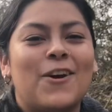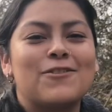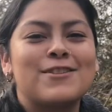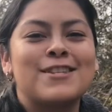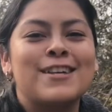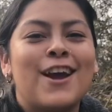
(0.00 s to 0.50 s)

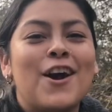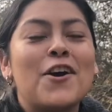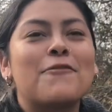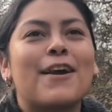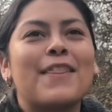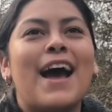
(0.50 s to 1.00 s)
notes
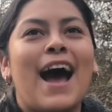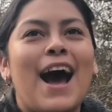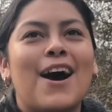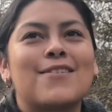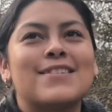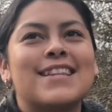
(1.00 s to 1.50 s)
around the
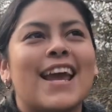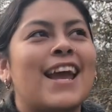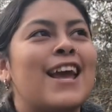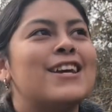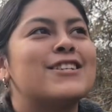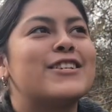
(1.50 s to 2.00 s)
house. Like
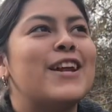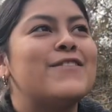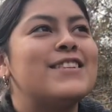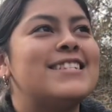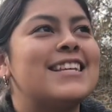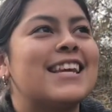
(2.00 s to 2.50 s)
she
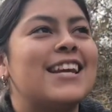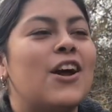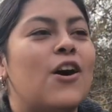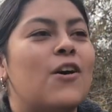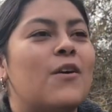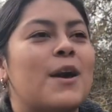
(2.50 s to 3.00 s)
left a sticky
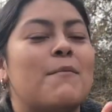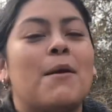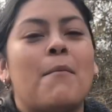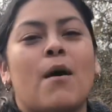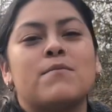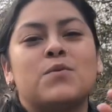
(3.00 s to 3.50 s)
note on
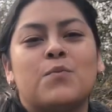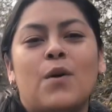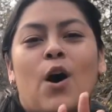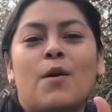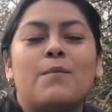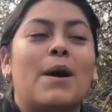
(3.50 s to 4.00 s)

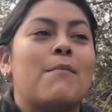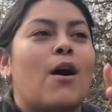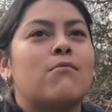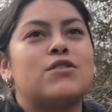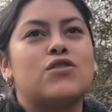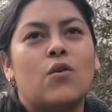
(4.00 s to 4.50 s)
my
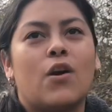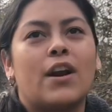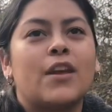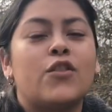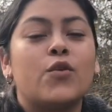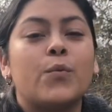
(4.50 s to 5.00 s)
mom's
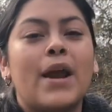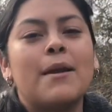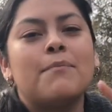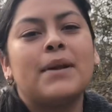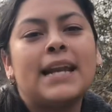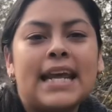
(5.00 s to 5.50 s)
door: the
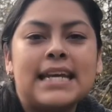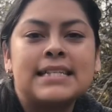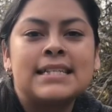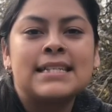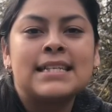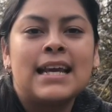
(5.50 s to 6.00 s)
rent,
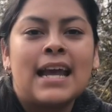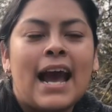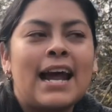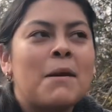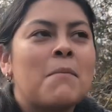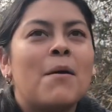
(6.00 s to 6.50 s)
please.
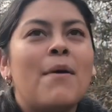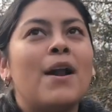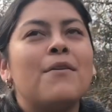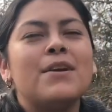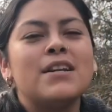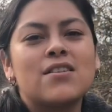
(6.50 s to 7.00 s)
And like mom
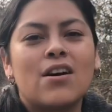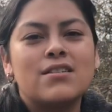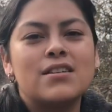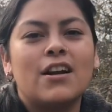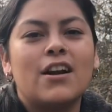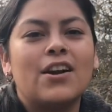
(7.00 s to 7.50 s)
had already
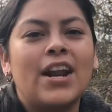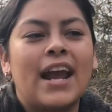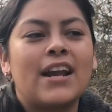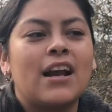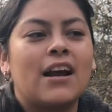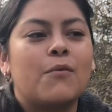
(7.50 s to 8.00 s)
talked to her,
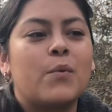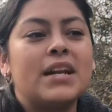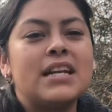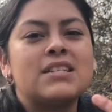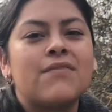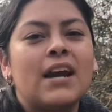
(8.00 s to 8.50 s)
like, we
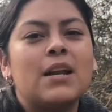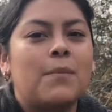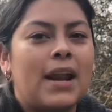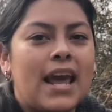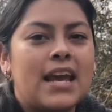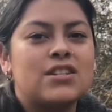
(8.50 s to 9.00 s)
need to find a
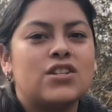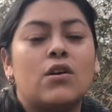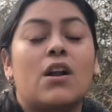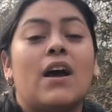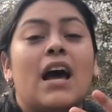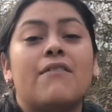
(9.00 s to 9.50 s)
place, I
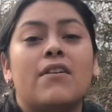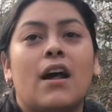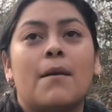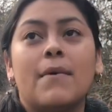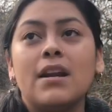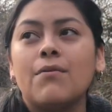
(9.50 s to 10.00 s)
don't have a
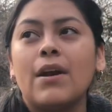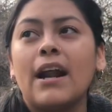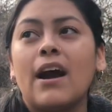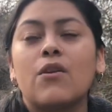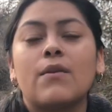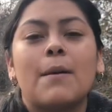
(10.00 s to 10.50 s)
lot of money right
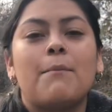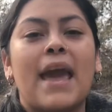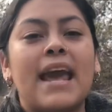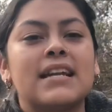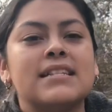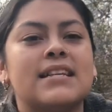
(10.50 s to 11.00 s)
now, I don't get
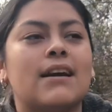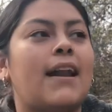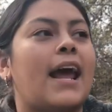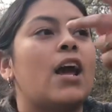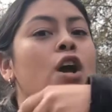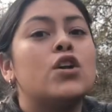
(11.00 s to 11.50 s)
paid until
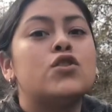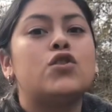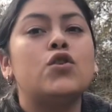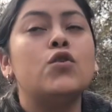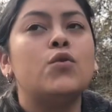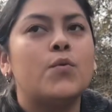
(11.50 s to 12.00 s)
like
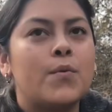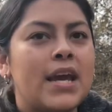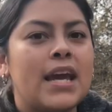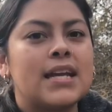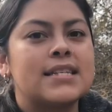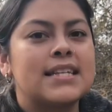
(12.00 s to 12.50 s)
2
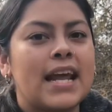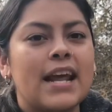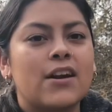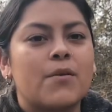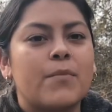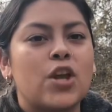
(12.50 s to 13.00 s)
weeks
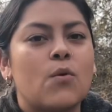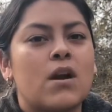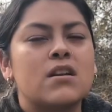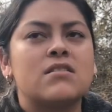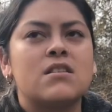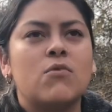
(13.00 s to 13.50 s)
later, but you
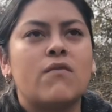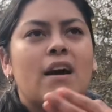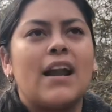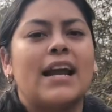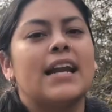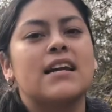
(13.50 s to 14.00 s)
want us to move
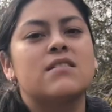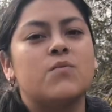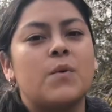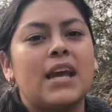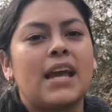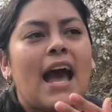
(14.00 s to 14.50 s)
out like
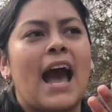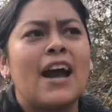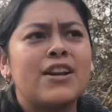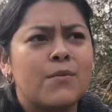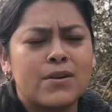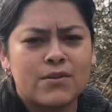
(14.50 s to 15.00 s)
next week,
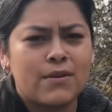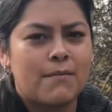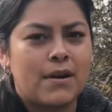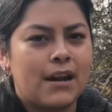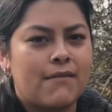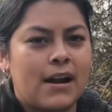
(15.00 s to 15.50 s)
and you want the
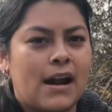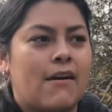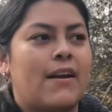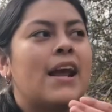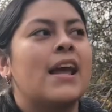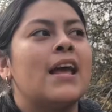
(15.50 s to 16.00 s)
rent money right
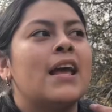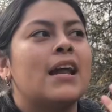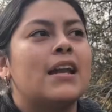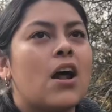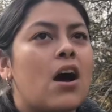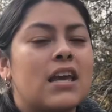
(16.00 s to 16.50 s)
now, like
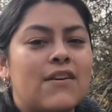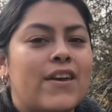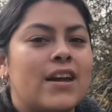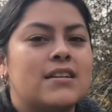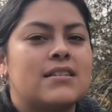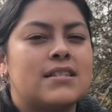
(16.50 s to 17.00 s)
not
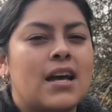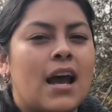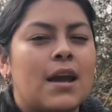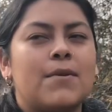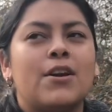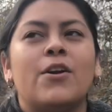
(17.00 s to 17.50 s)
giving us
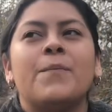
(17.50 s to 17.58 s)
time,